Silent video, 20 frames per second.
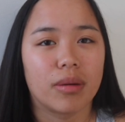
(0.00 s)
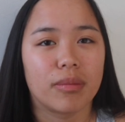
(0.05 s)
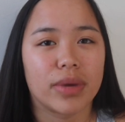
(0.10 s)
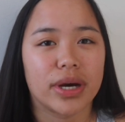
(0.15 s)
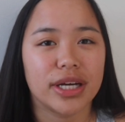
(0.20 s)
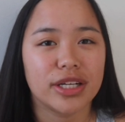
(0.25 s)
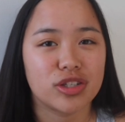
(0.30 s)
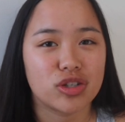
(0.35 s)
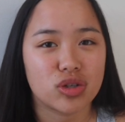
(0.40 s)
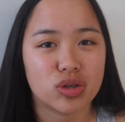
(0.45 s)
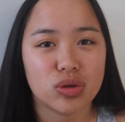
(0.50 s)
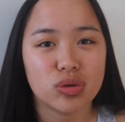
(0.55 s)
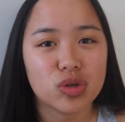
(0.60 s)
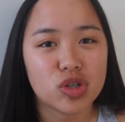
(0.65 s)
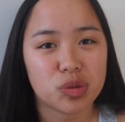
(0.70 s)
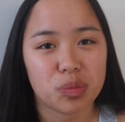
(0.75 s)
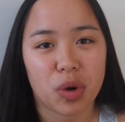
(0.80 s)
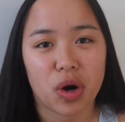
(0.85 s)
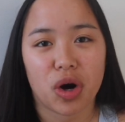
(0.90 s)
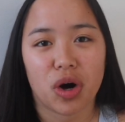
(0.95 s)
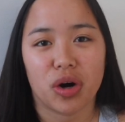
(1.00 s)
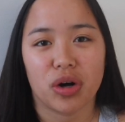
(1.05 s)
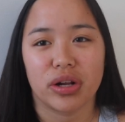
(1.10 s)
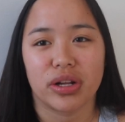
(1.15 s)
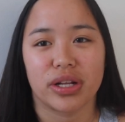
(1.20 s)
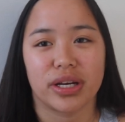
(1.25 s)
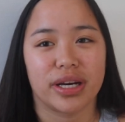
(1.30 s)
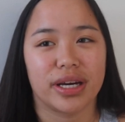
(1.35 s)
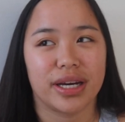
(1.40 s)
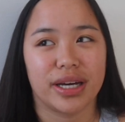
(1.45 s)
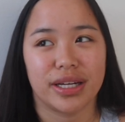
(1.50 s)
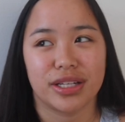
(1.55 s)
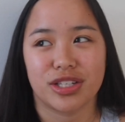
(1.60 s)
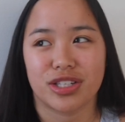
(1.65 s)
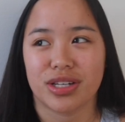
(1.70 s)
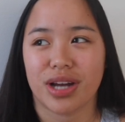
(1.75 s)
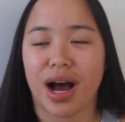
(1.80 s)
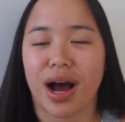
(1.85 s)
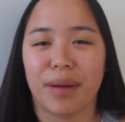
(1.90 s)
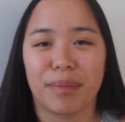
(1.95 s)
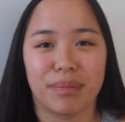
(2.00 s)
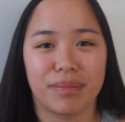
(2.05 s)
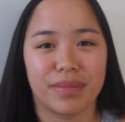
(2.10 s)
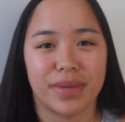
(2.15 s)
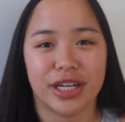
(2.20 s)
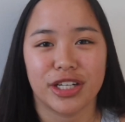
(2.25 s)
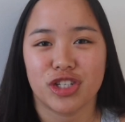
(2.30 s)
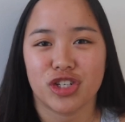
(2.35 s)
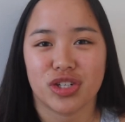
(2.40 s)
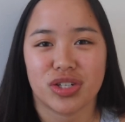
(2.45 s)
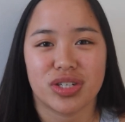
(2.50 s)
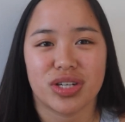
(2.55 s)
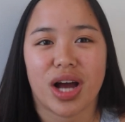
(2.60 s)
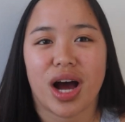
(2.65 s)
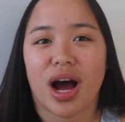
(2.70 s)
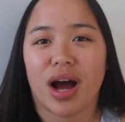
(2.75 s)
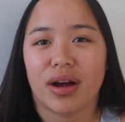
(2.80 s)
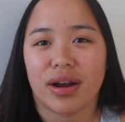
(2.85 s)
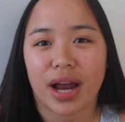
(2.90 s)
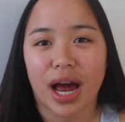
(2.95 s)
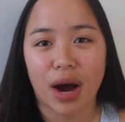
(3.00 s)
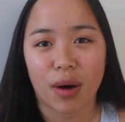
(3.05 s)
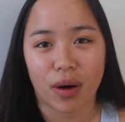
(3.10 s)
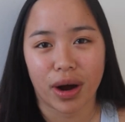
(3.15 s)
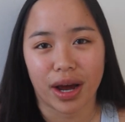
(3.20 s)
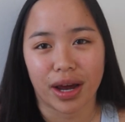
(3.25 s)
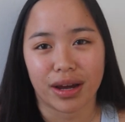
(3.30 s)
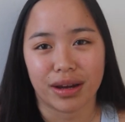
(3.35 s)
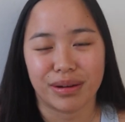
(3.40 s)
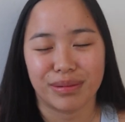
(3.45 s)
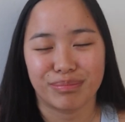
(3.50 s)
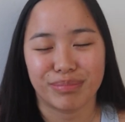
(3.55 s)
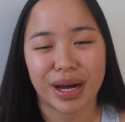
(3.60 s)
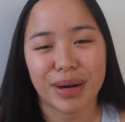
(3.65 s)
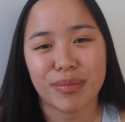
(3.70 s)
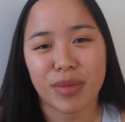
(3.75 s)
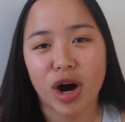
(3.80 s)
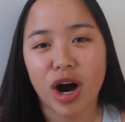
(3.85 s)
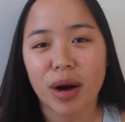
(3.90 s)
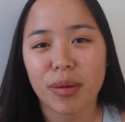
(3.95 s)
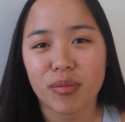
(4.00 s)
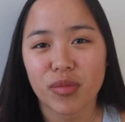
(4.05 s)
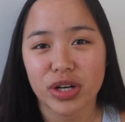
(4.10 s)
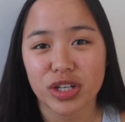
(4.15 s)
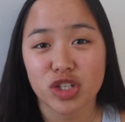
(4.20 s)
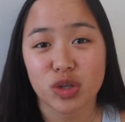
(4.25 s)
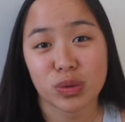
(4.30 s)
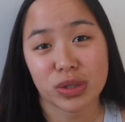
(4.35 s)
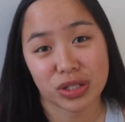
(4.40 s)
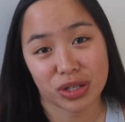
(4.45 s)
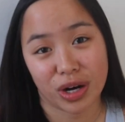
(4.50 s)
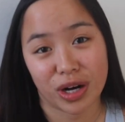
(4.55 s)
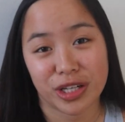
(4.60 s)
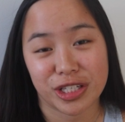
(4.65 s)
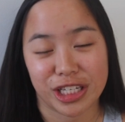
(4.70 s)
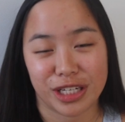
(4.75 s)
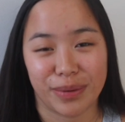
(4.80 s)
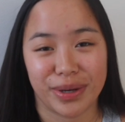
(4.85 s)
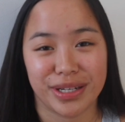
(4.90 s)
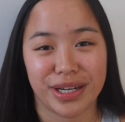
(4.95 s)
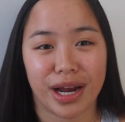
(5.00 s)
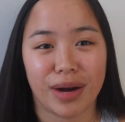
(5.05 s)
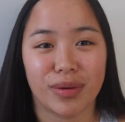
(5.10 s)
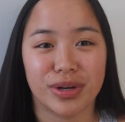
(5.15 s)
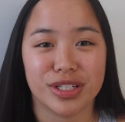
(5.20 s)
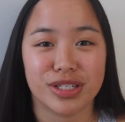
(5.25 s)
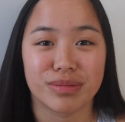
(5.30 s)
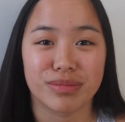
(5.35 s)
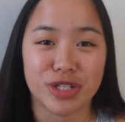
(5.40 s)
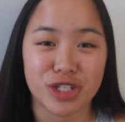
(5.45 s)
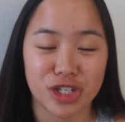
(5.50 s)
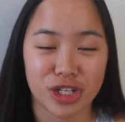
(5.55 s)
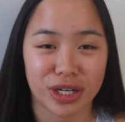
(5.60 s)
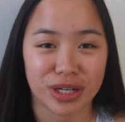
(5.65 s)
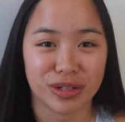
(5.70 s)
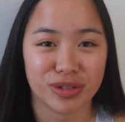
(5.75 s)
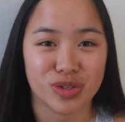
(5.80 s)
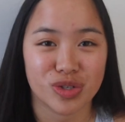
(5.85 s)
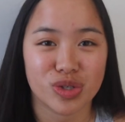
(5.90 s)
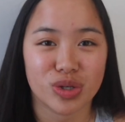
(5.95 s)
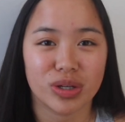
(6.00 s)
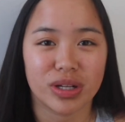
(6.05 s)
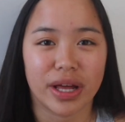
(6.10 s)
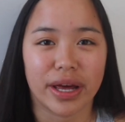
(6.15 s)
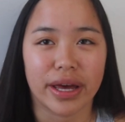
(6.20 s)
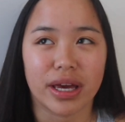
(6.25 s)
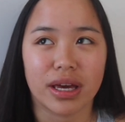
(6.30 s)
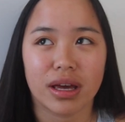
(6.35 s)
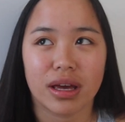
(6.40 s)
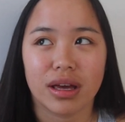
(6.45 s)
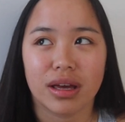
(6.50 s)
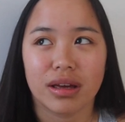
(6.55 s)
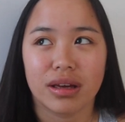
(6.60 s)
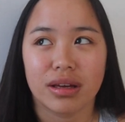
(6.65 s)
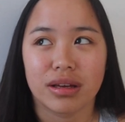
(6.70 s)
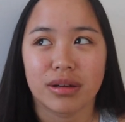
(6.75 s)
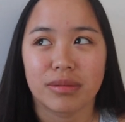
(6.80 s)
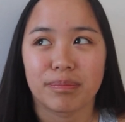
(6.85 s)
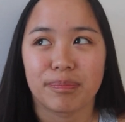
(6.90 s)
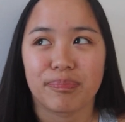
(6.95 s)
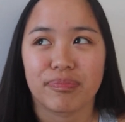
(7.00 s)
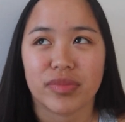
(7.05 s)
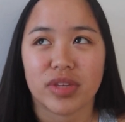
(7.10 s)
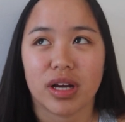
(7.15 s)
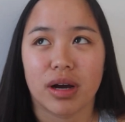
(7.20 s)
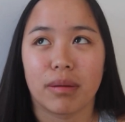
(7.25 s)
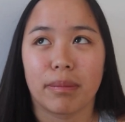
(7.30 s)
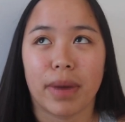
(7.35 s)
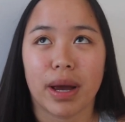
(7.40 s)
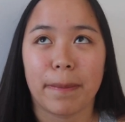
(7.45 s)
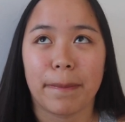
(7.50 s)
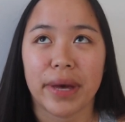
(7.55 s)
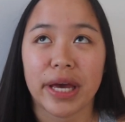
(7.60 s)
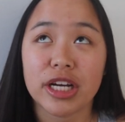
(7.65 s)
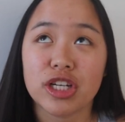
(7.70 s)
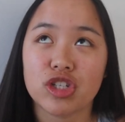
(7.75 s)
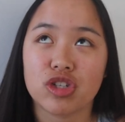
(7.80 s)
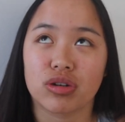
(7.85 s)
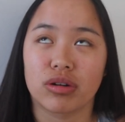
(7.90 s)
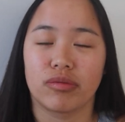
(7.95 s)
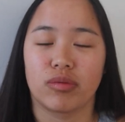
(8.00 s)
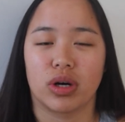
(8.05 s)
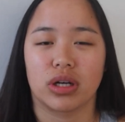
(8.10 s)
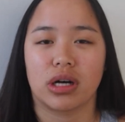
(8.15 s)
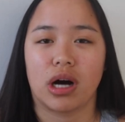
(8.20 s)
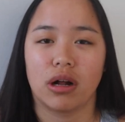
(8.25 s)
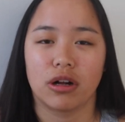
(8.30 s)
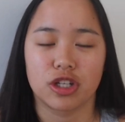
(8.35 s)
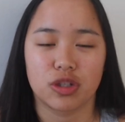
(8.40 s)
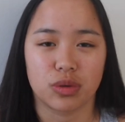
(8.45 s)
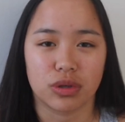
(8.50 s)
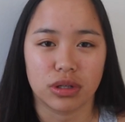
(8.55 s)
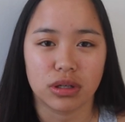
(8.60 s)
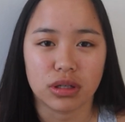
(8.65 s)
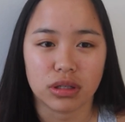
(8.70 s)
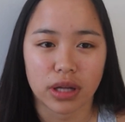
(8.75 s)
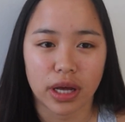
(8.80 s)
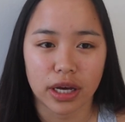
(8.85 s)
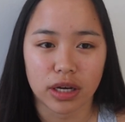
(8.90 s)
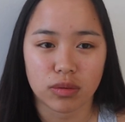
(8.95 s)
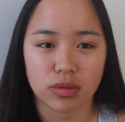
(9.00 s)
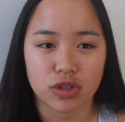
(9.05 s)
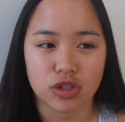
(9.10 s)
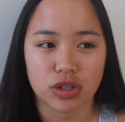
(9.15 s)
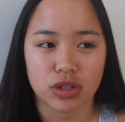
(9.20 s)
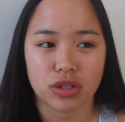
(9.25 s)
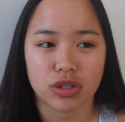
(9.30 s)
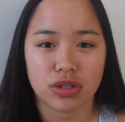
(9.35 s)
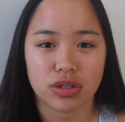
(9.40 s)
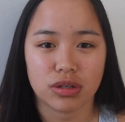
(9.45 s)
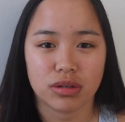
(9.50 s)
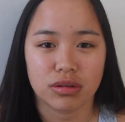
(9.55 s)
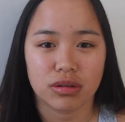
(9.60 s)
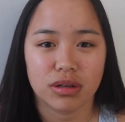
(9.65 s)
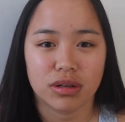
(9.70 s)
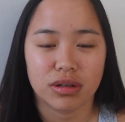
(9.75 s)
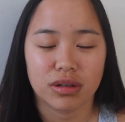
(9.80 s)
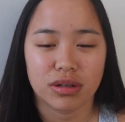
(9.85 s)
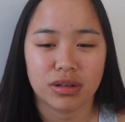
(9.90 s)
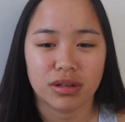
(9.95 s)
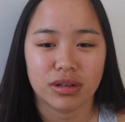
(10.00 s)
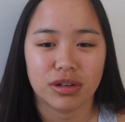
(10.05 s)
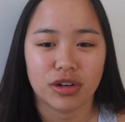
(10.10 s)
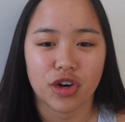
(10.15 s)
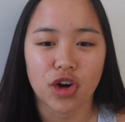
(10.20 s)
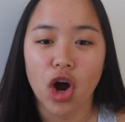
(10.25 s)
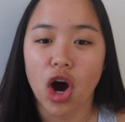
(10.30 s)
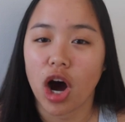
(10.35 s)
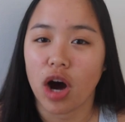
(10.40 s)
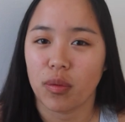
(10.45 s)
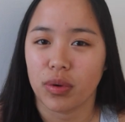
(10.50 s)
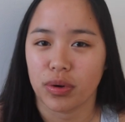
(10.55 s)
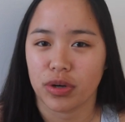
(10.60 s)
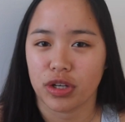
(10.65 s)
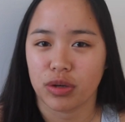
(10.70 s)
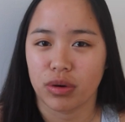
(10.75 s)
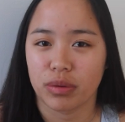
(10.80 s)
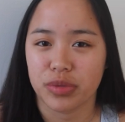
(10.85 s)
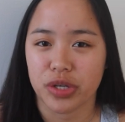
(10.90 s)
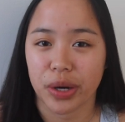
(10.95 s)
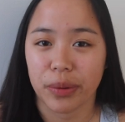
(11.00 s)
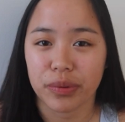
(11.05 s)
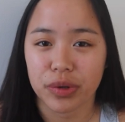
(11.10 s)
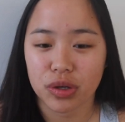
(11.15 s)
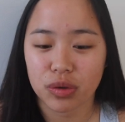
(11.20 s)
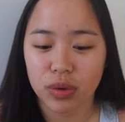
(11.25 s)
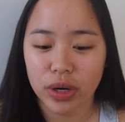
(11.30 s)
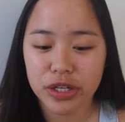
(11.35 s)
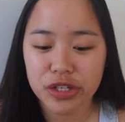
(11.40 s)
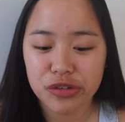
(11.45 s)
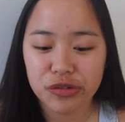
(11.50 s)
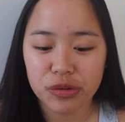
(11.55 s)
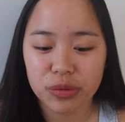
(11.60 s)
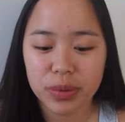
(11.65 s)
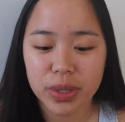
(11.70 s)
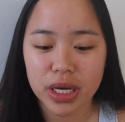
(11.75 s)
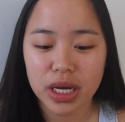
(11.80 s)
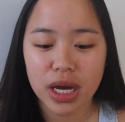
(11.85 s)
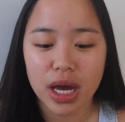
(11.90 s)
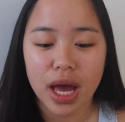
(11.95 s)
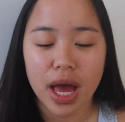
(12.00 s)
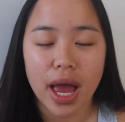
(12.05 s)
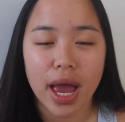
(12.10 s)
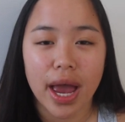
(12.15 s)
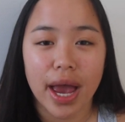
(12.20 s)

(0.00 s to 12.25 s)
It's too small. It's just not how my mom went to Wisconsin and my dad went to Michigan. So like, my picture of what college would look like was just not what UMW was for me.